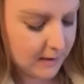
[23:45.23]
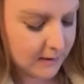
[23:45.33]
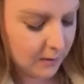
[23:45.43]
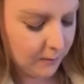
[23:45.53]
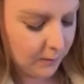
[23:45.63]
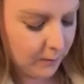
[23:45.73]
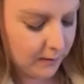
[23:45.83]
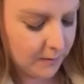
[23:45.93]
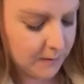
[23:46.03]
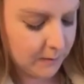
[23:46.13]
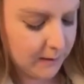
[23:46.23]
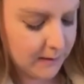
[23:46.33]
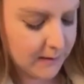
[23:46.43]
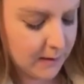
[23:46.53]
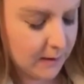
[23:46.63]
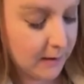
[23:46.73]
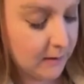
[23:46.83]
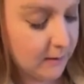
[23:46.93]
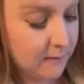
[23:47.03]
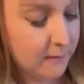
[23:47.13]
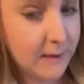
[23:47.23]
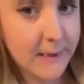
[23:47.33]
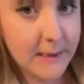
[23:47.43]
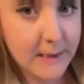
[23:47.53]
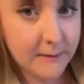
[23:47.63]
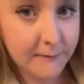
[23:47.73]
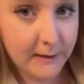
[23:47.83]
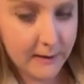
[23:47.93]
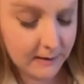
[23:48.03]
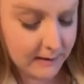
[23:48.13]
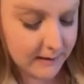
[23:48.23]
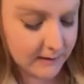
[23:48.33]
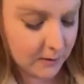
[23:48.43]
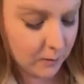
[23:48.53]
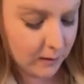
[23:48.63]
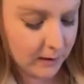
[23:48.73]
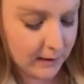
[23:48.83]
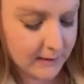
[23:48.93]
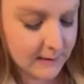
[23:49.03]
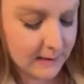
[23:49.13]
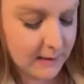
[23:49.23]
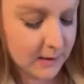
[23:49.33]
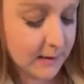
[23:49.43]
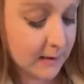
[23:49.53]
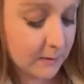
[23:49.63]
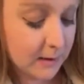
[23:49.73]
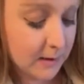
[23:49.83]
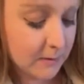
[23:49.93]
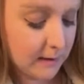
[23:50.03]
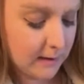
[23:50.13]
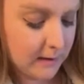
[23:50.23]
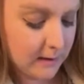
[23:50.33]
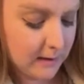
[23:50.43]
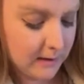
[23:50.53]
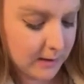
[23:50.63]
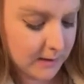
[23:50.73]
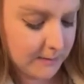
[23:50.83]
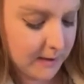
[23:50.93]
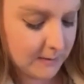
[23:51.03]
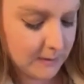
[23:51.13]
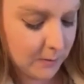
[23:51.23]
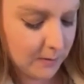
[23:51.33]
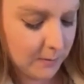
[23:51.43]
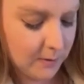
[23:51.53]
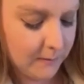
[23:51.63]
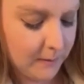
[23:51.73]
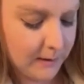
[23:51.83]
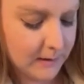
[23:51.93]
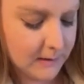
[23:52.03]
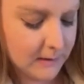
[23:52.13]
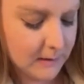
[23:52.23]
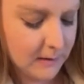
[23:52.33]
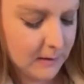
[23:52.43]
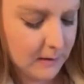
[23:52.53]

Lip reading: He gets overwhelmed when it's not easy to find things and organize, and then he just doesn't want to do anything, and it just becomes more and more of a mess.